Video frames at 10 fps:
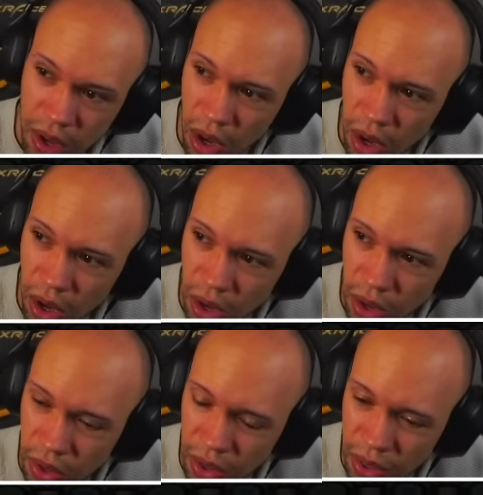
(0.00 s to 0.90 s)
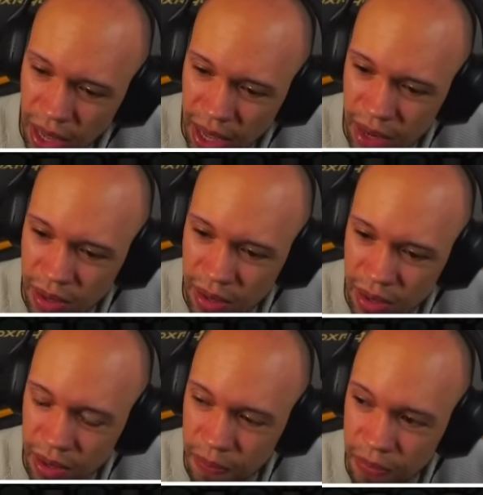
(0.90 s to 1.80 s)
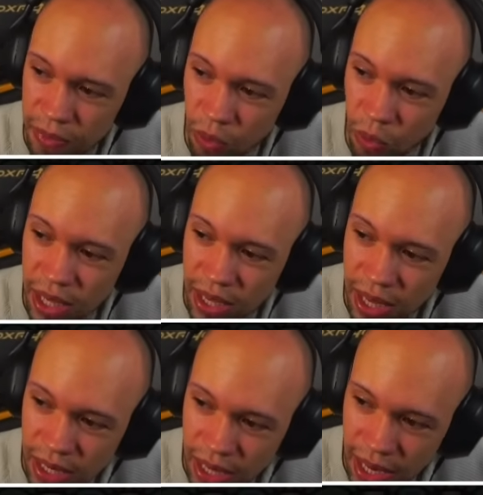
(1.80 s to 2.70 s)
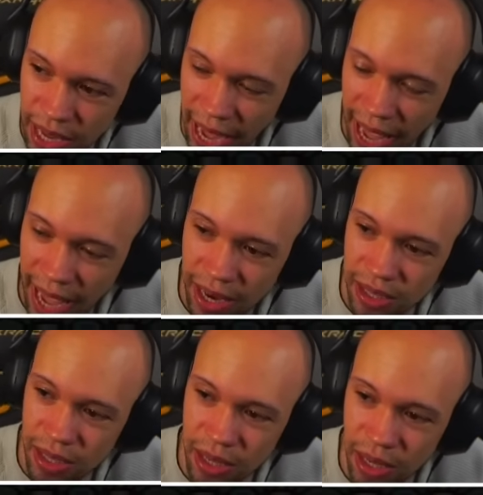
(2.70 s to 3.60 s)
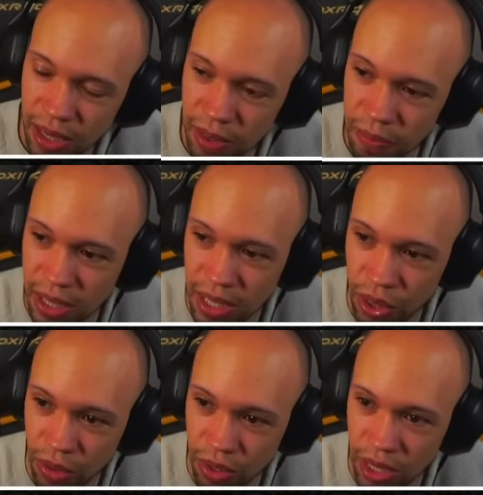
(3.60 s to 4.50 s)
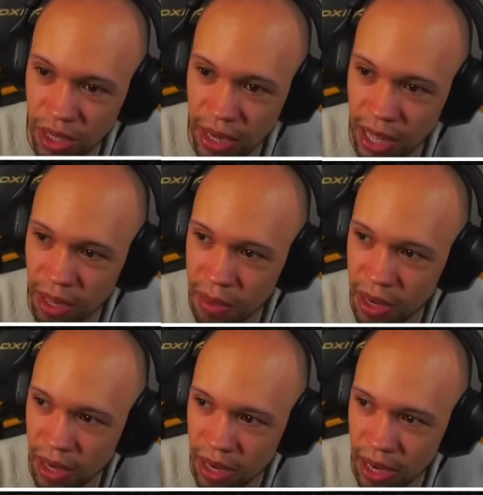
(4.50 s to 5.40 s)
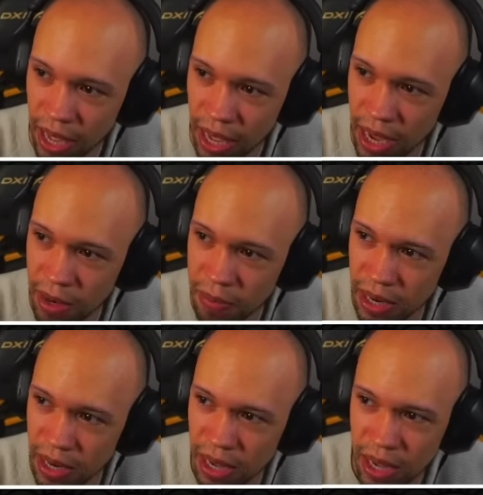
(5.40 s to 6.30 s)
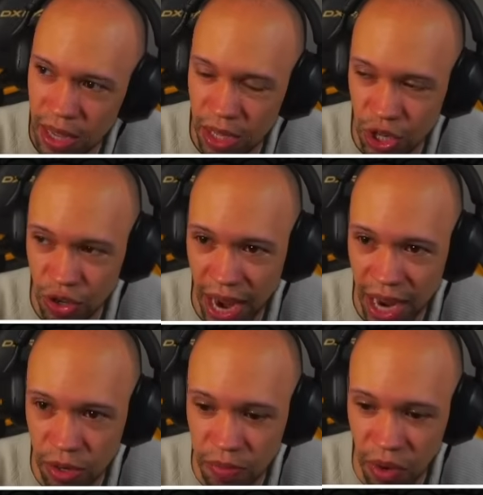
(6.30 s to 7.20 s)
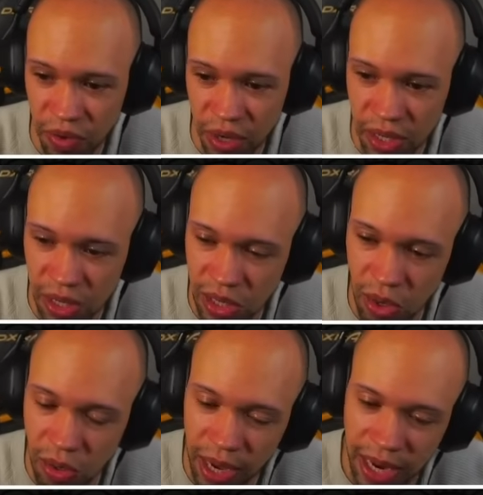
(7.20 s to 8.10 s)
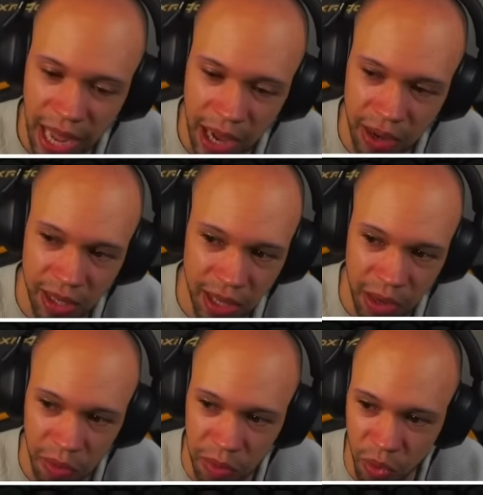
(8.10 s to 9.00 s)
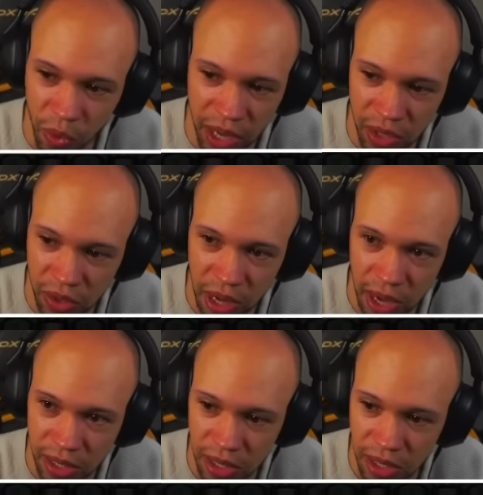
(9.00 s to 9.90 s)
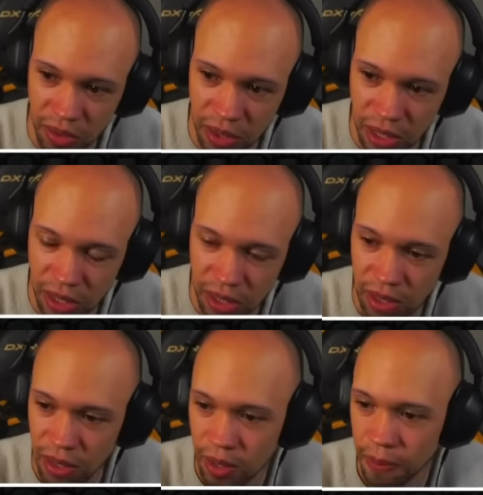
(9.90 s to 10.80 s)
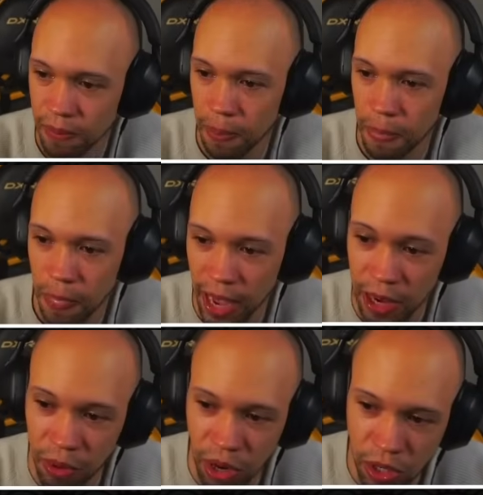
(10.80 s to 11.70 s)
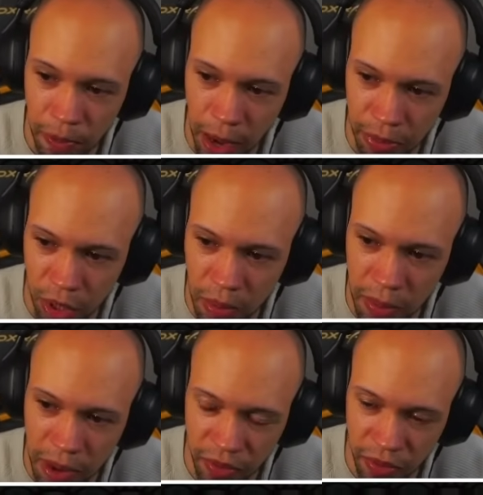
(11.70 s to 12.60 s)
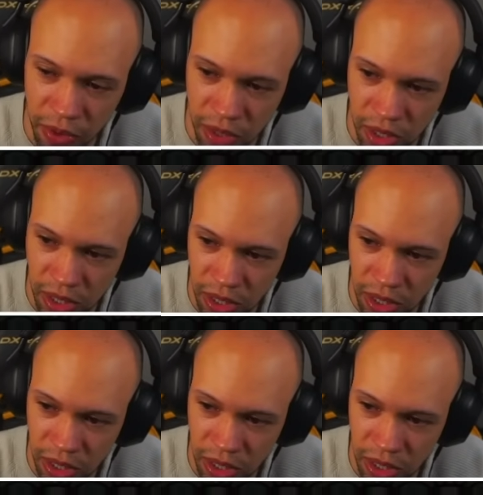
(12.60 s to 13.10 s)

And we did see that he had the BT13 Gallantmon in hand, but the trash on both sides is so light now, it would be way too costly to do this. And it would also pop the Gomamon first because he's under